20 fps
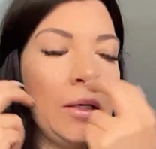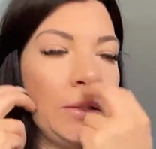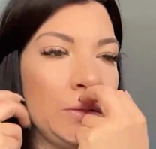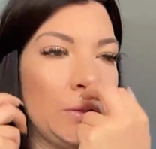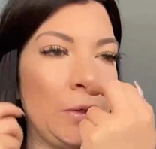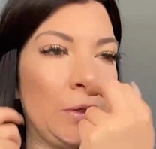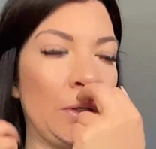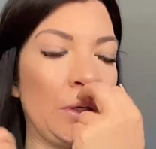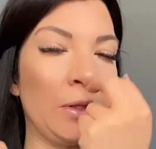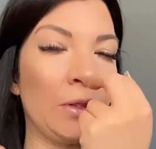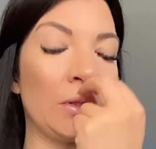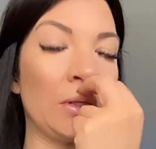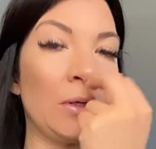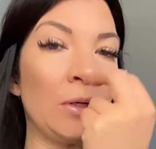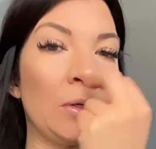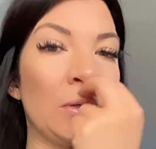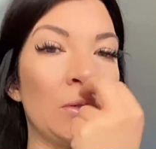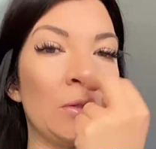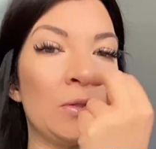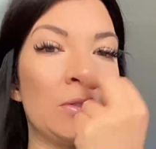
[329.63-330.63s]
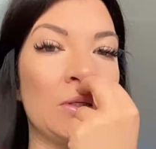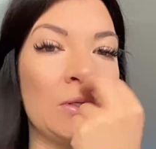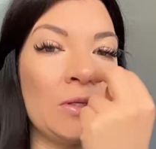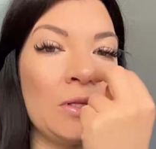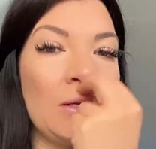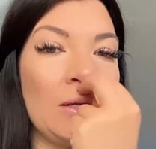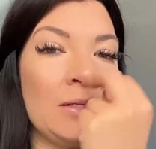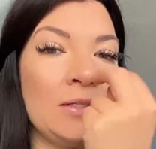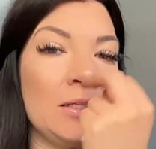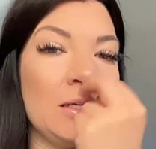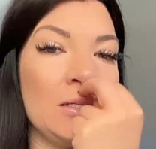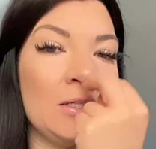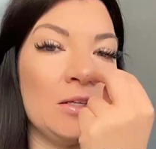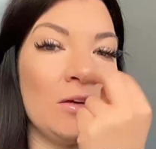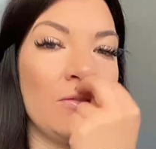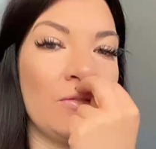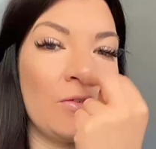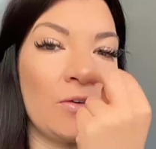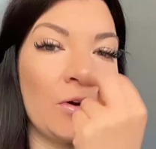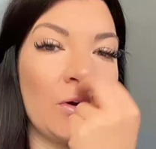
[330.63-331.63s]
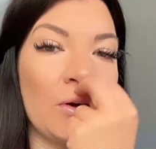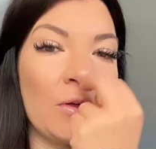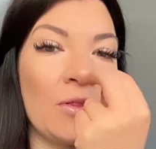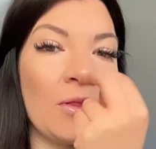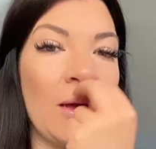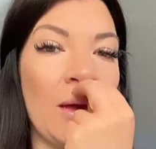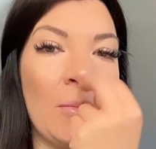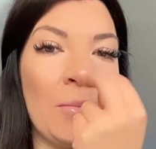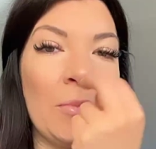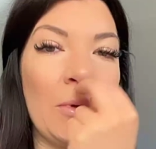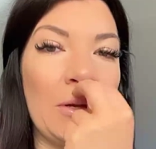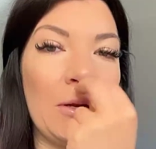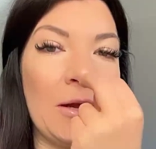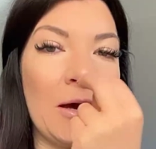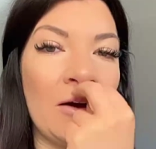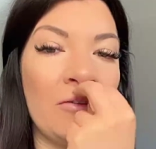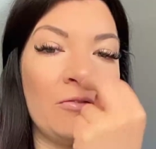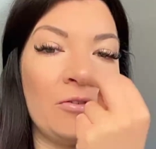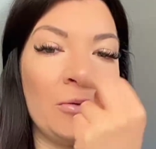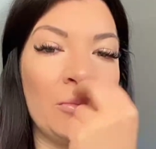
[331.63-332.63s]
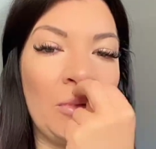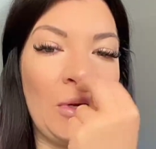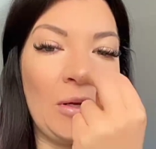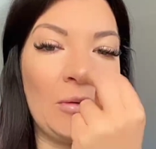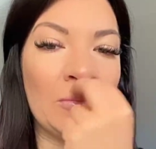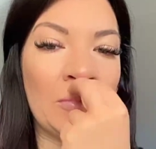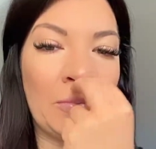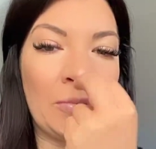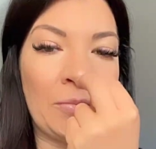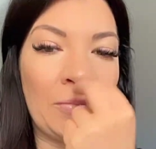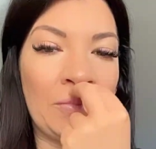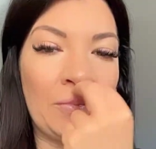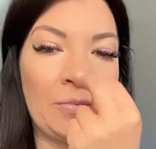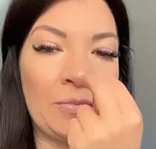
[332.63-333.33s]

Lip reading: Underneath the nose, that it's easy for them but not for me.